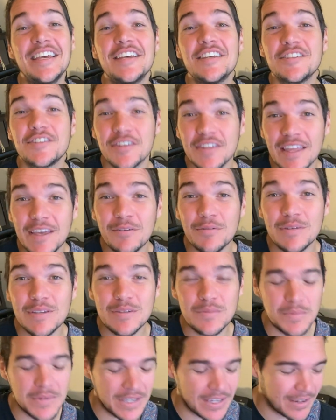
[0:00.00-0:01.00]
So that was
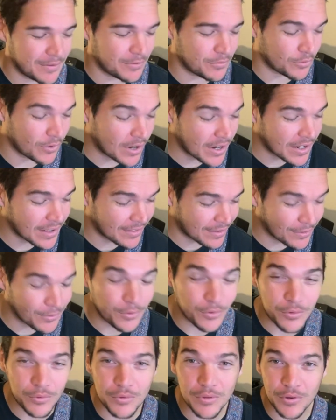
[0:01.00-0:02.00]
me running
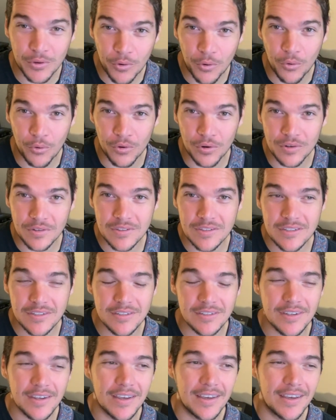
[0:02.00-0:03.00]
through the chords.
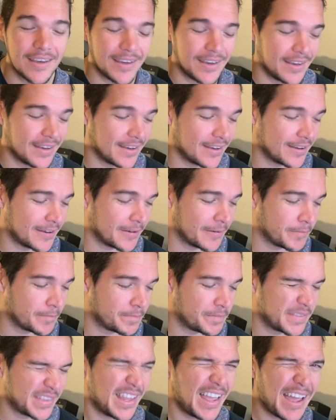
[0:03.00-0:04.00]

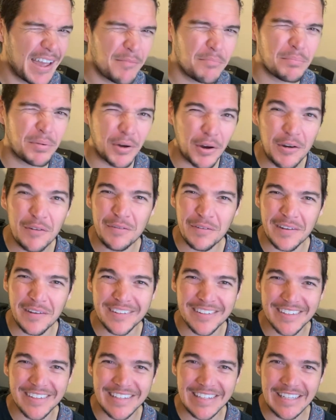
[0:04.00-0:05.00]
Not
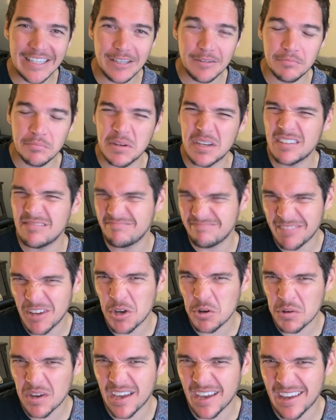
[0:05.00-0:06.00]
perfectly, but
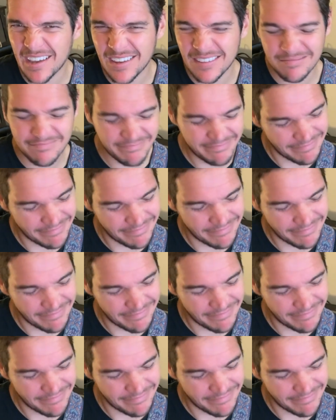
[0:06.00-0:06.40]
okay.